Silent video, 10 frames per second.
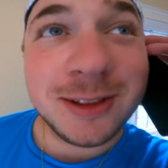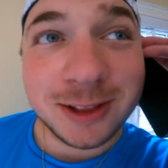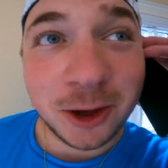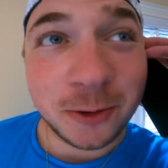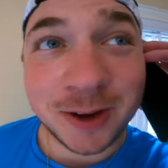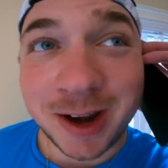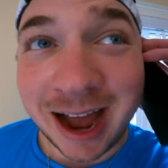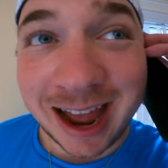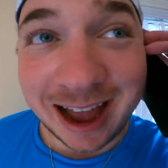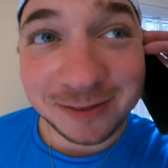Logan,
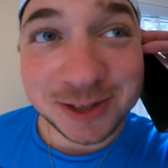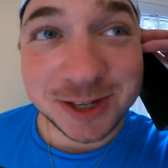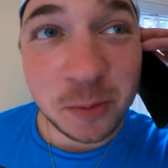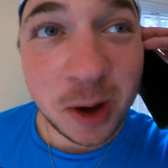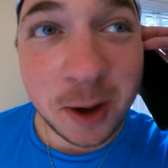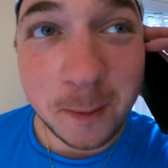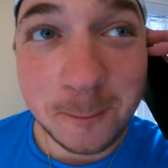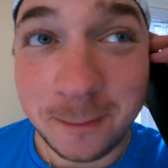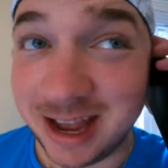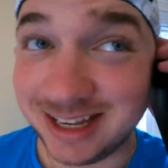I have some
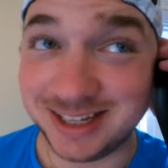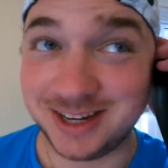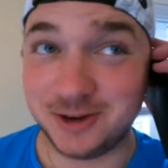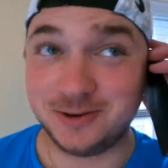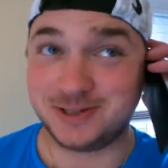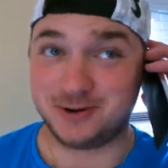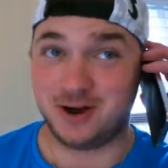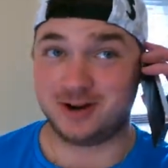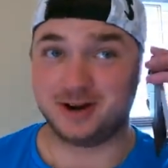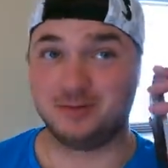amazing news you're
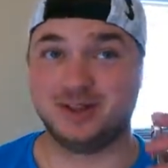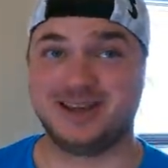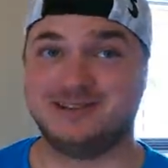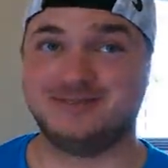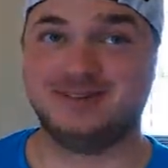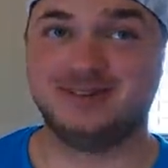not gonna believe.